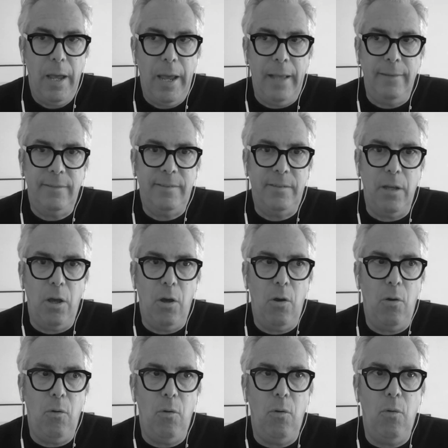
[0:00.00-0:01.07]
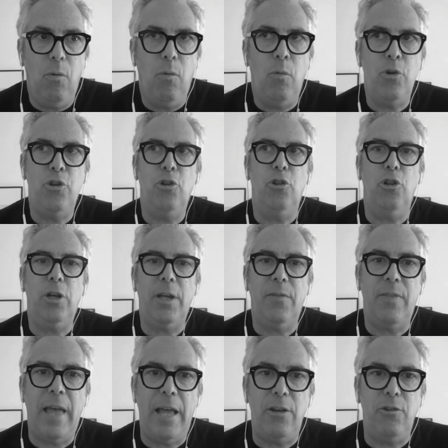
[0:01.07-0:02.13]
And so when you look
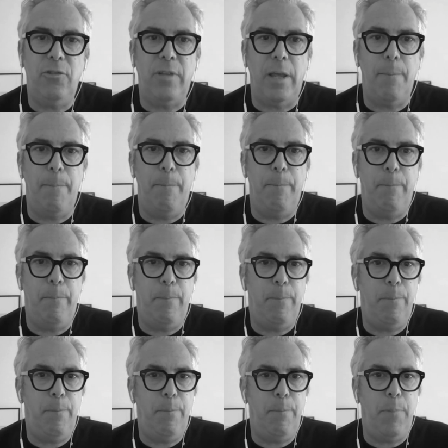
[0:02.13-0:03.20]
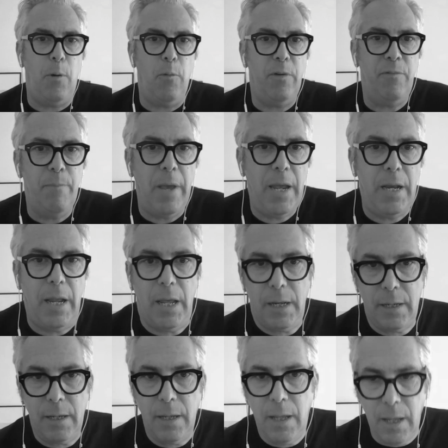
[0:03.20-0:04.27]
at that and you say, but we've made
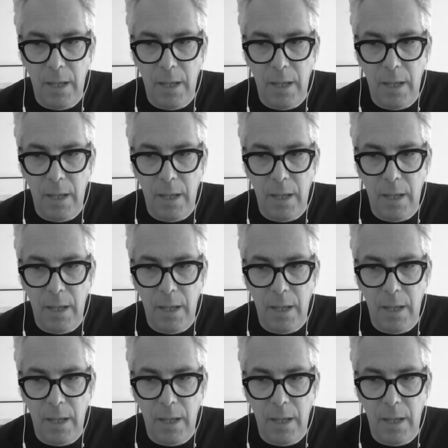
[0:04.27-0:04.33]
it.